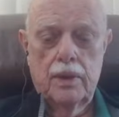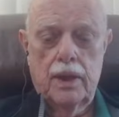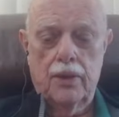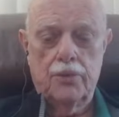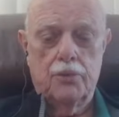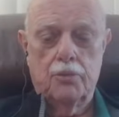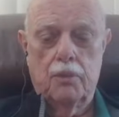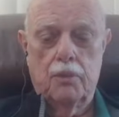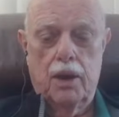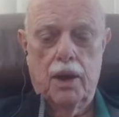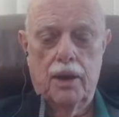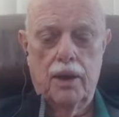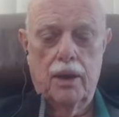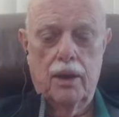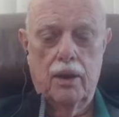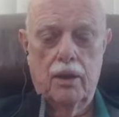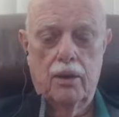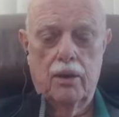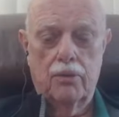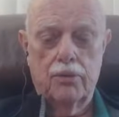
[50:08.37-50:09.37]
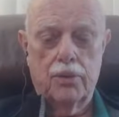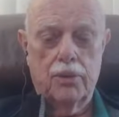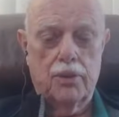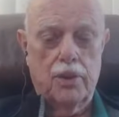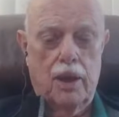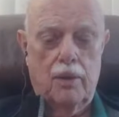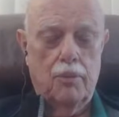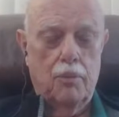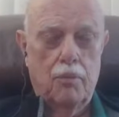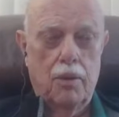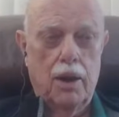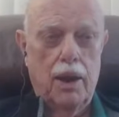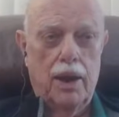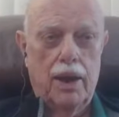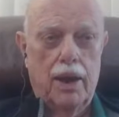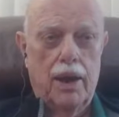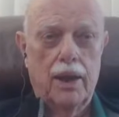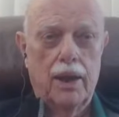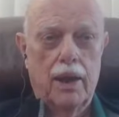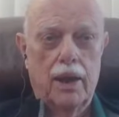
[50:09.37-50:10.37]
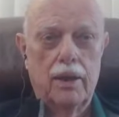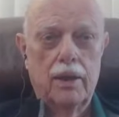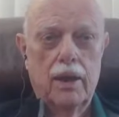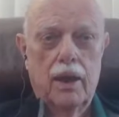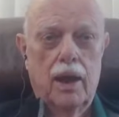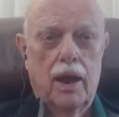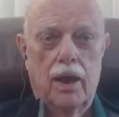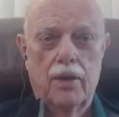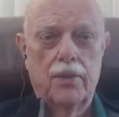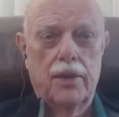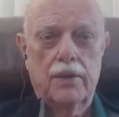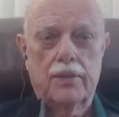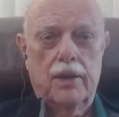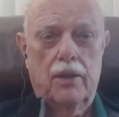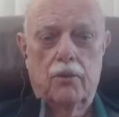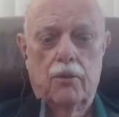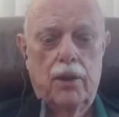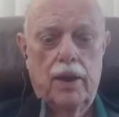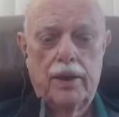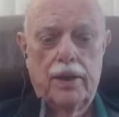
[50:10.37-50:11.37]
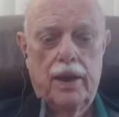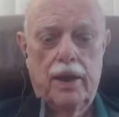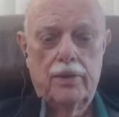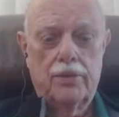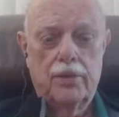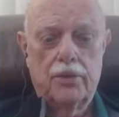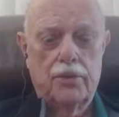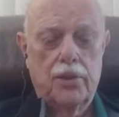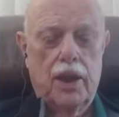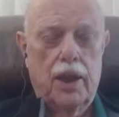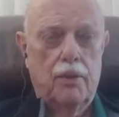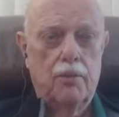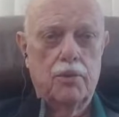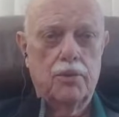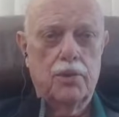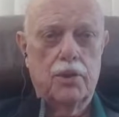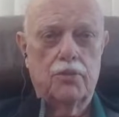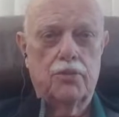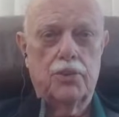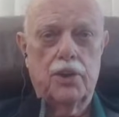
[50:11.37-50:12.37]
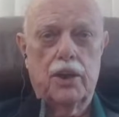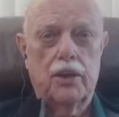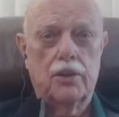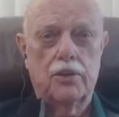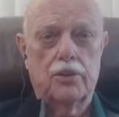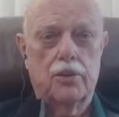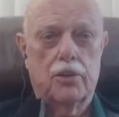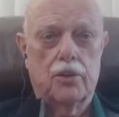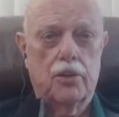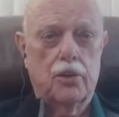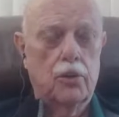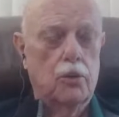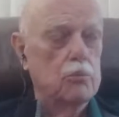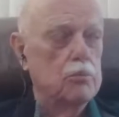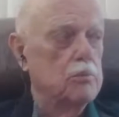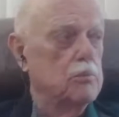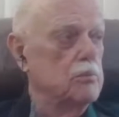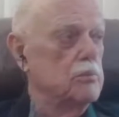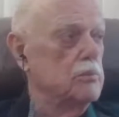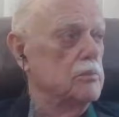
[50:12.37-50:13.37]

That's my off the top of my head. I think they radiate the same as a single-turn loop.